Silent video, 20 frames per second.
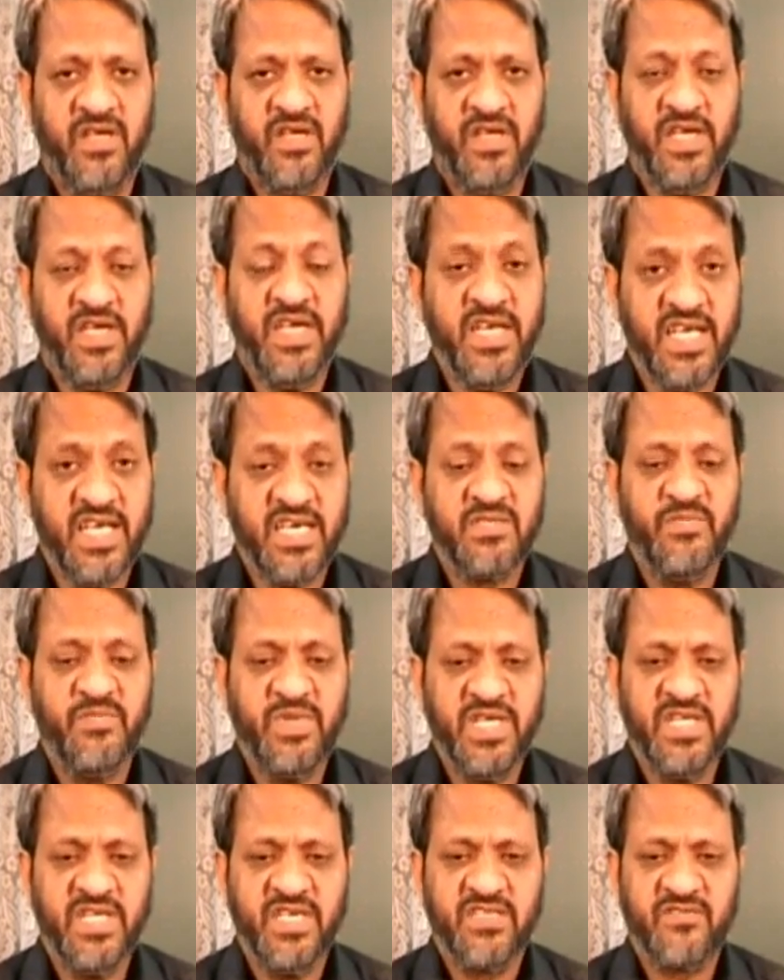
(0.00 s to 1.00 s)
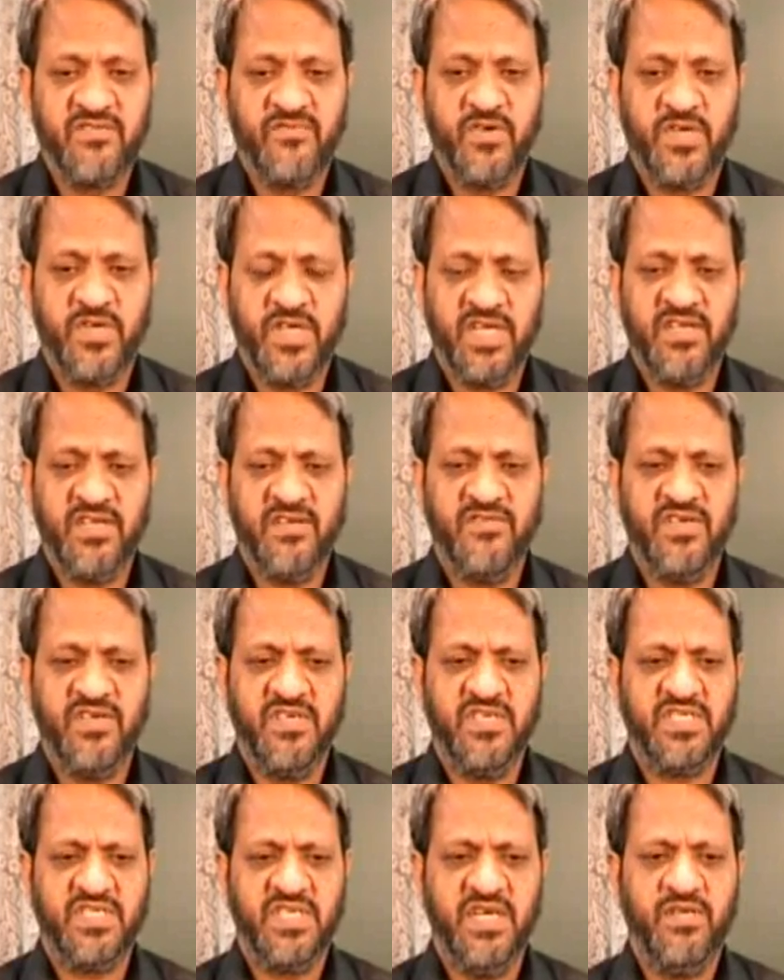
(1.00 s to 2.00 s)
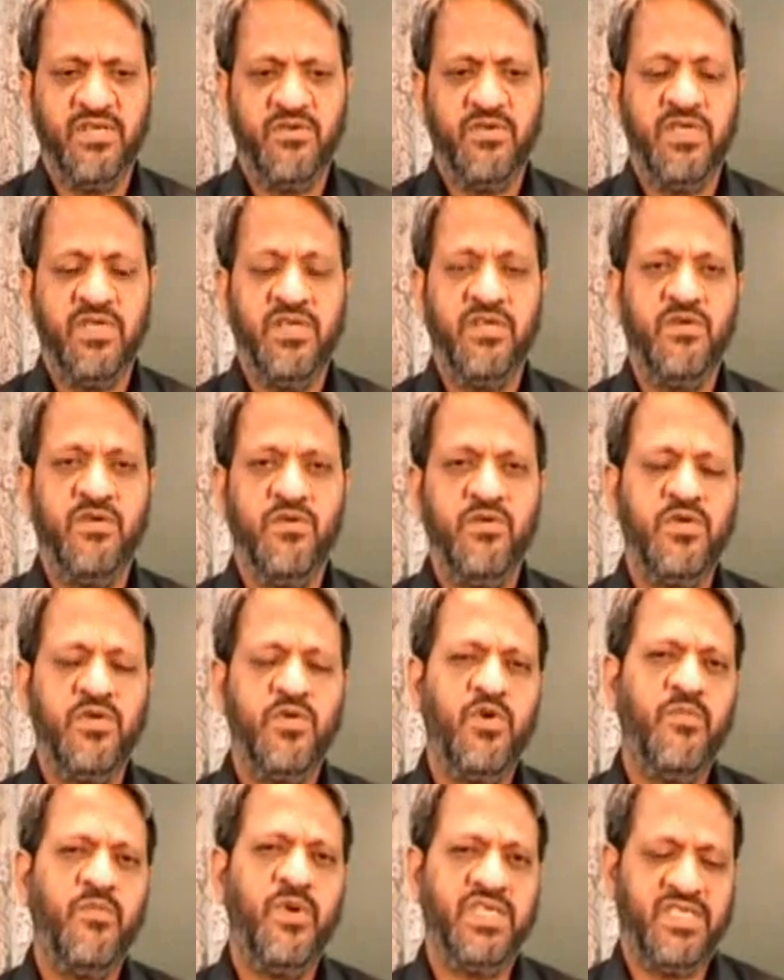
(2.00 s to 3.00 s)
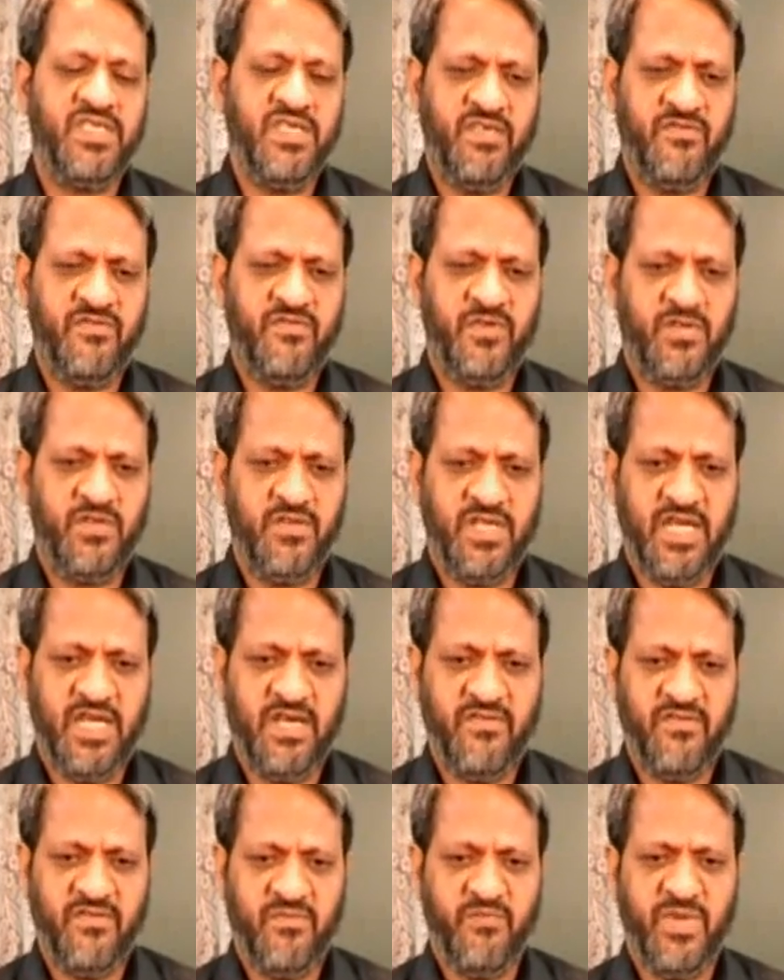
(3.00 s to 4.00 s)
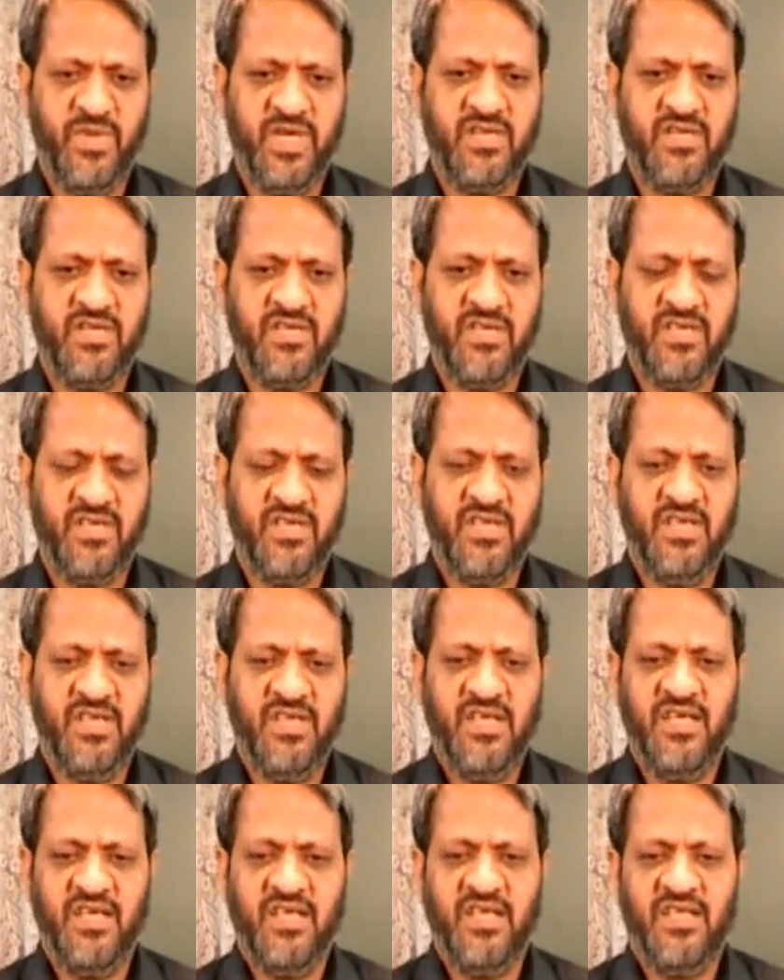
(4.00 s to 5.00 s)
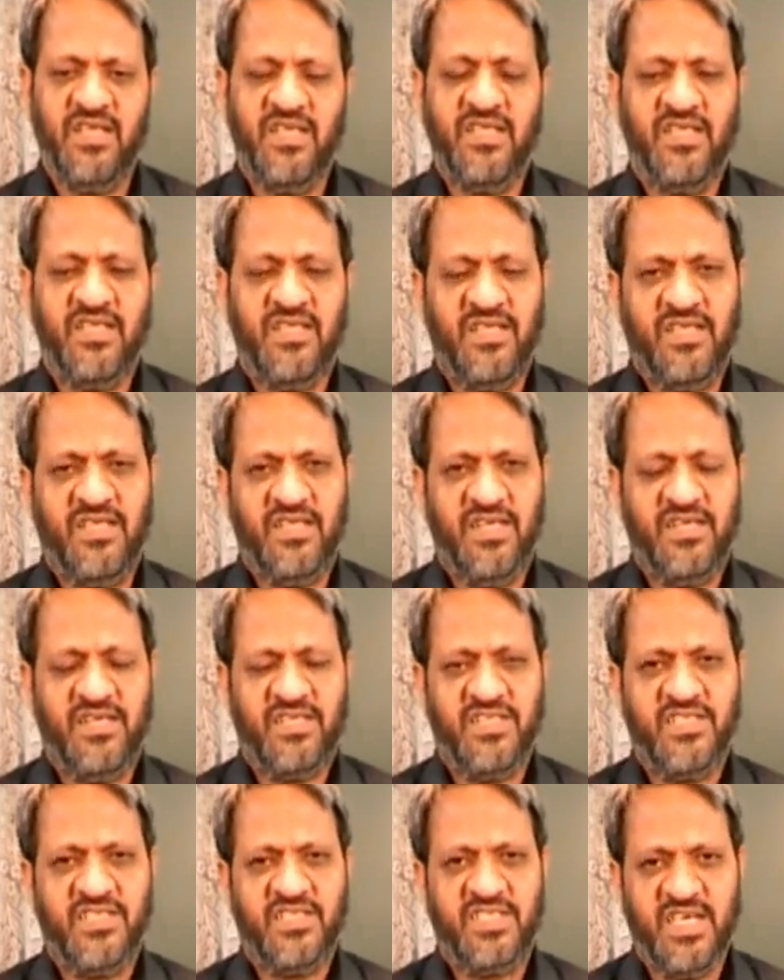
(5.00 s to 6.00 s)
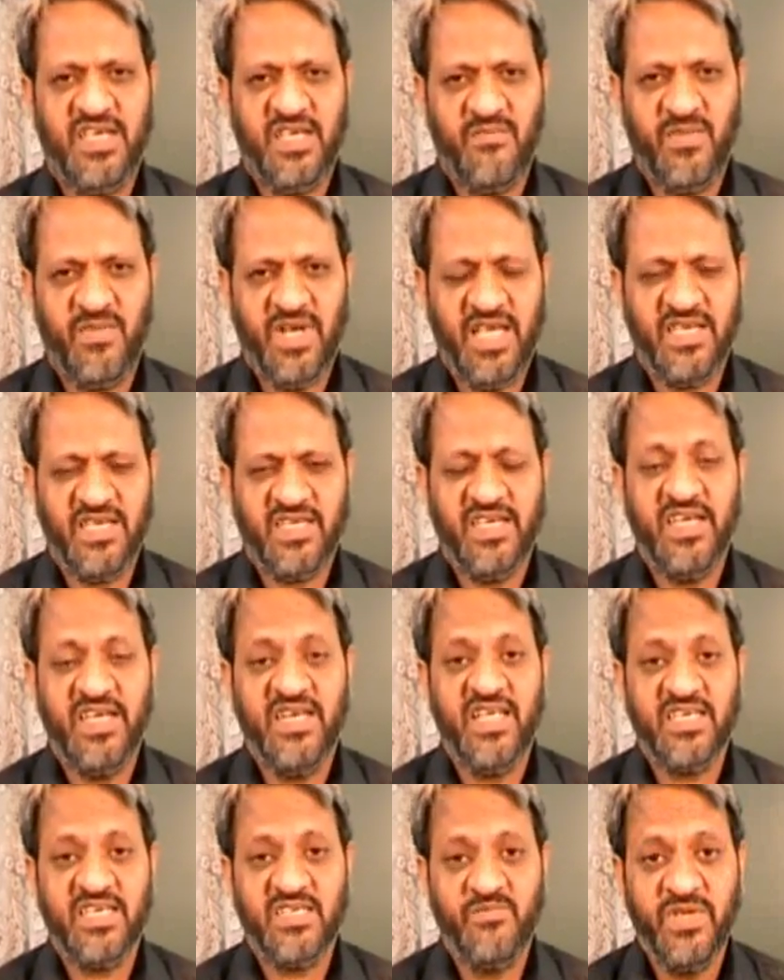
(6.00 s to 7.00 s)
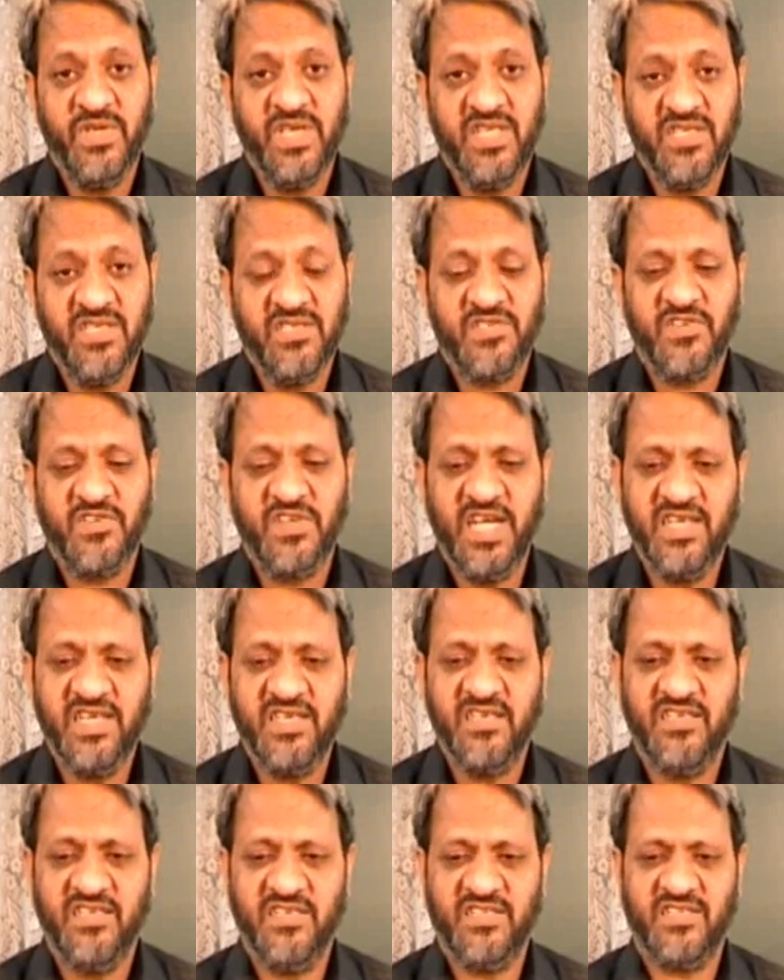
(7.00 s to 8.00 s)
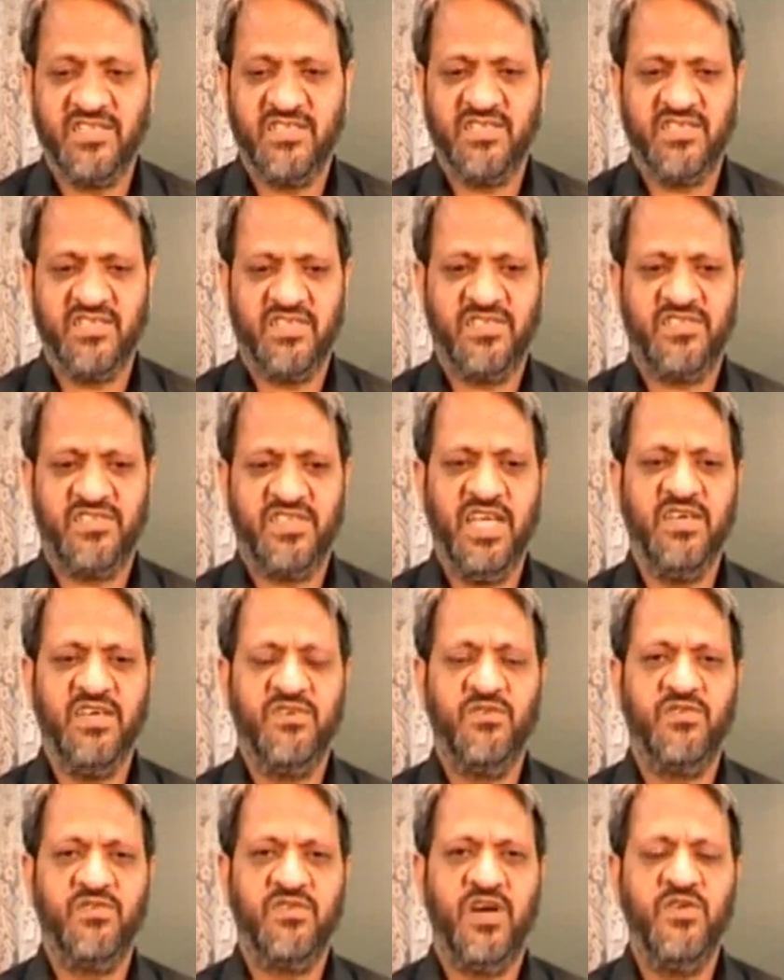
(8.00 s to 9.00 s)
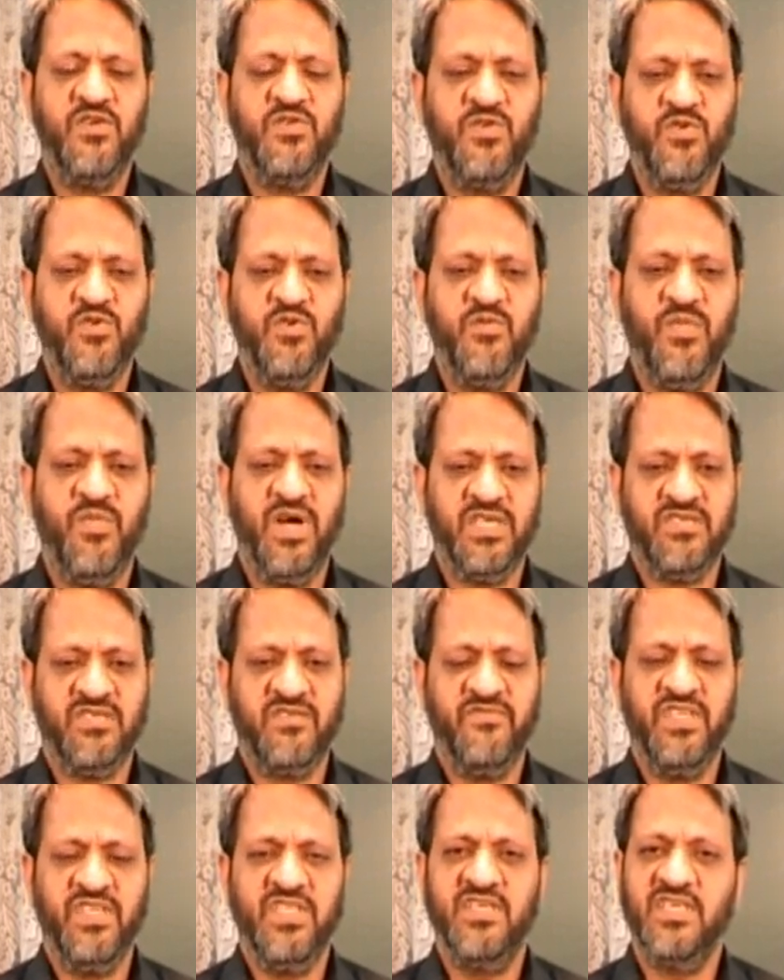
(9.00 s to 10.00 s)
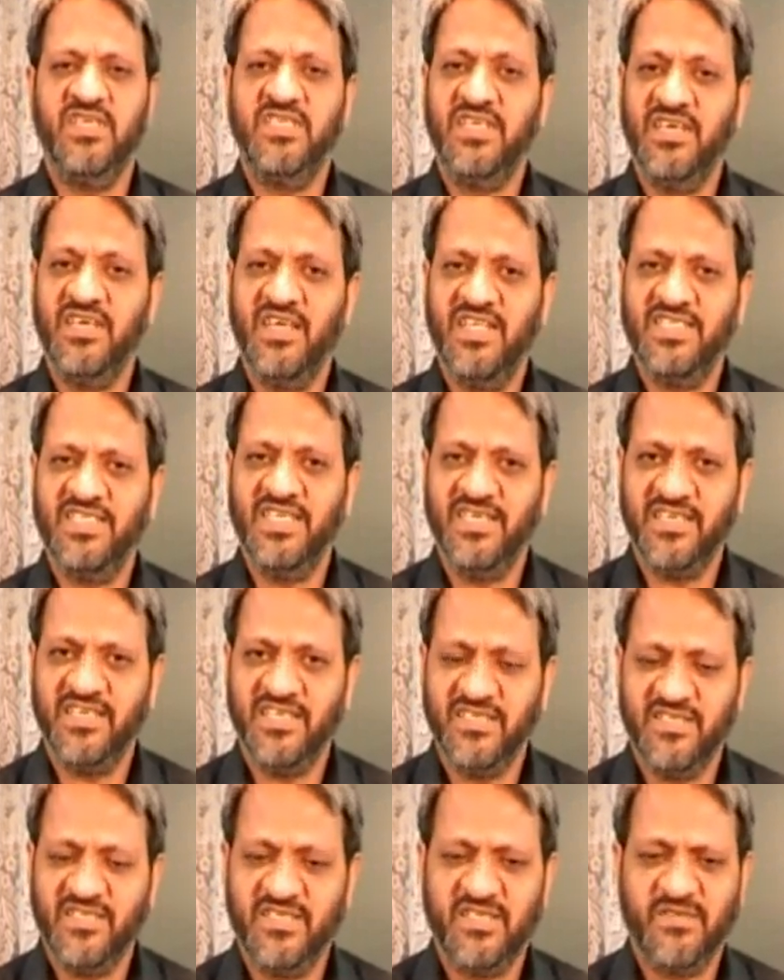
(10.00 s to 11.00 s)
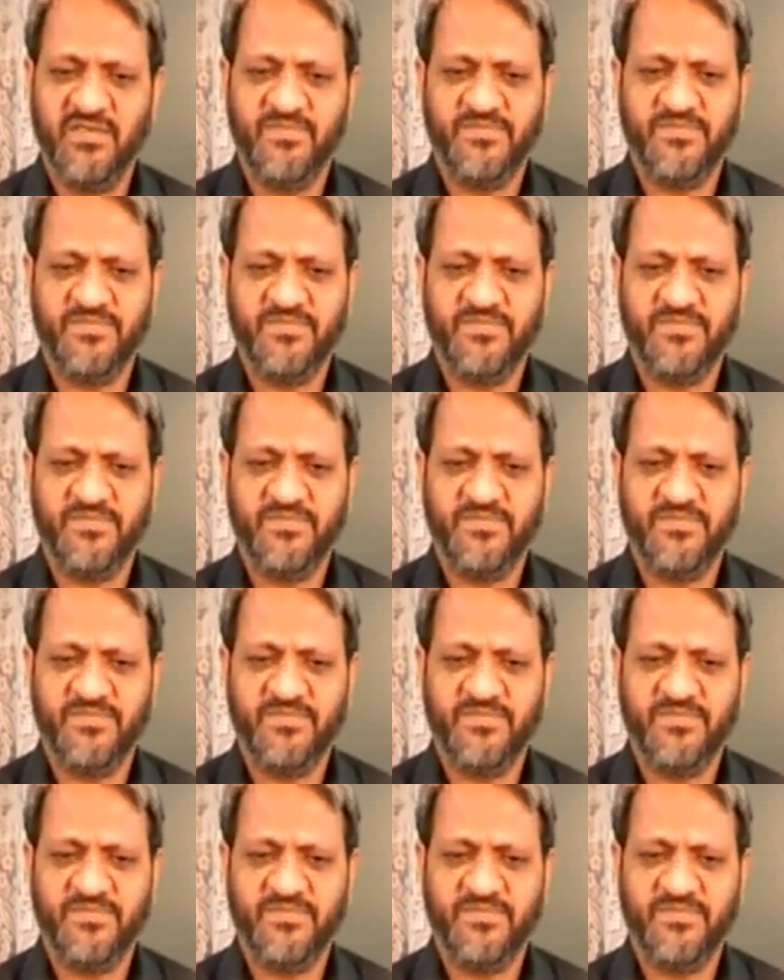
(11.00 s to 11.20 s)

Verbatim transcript: inexperienced photographers tend to include too much in a photograph, but it is the same like inexperienced writers trying to crowd too much within a single sentence.